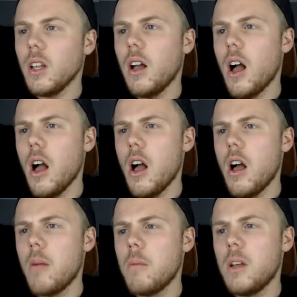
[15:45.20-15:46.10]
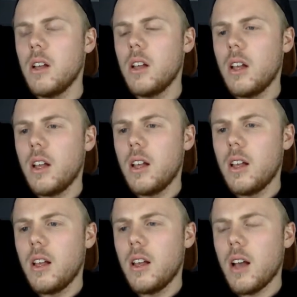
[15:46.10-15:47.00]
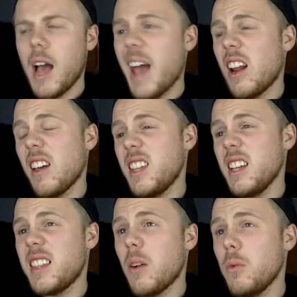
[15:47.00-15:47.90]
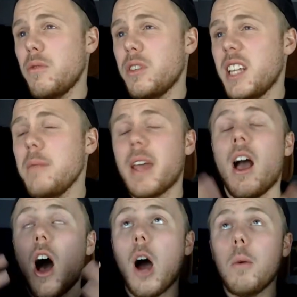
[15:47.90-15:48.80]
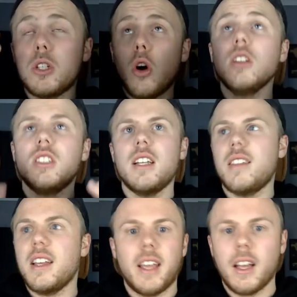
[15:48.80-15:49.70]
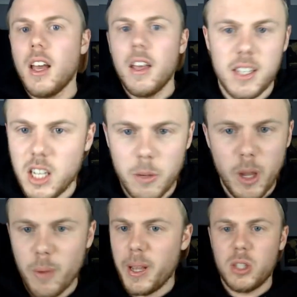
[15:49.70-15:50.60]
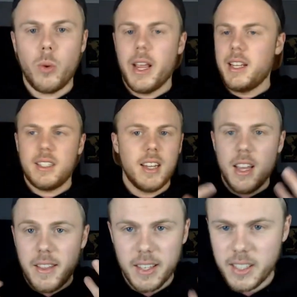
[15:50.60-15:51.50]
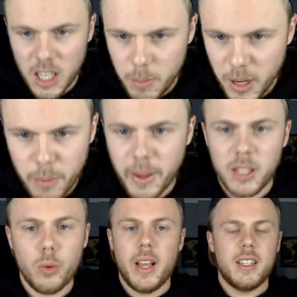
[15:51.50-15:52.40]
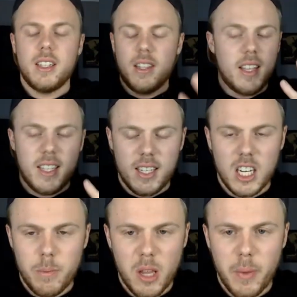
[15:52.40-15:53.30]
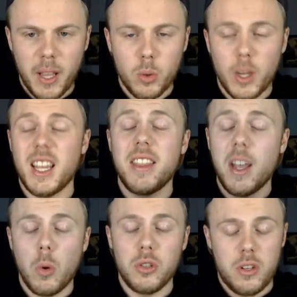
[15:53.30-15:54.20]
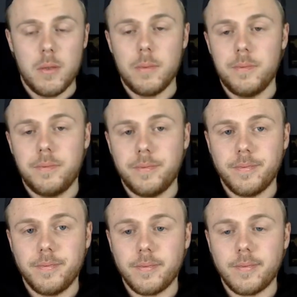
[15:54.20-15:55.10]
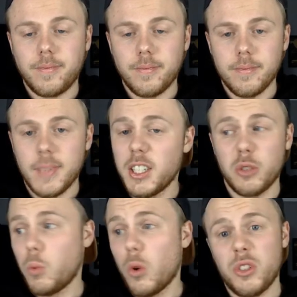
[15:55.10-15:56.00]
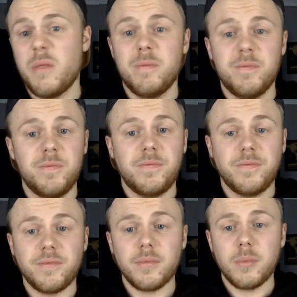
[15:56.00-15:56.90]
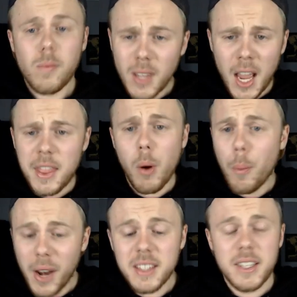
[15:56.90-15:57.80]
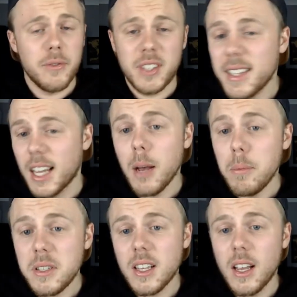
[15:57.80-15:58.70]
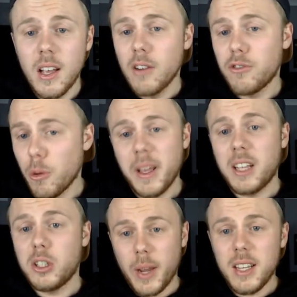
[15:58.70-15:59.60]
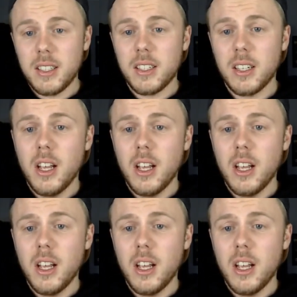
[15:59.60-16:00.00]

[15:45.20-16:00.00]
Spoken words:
And I think that would have redeemed it. I was constantly thinking, there's going to be a big twist. There's going to be a big twist. There's going to be a big twist. And there wasn't. There just wasn't. And there were plenty of setups for a big twist.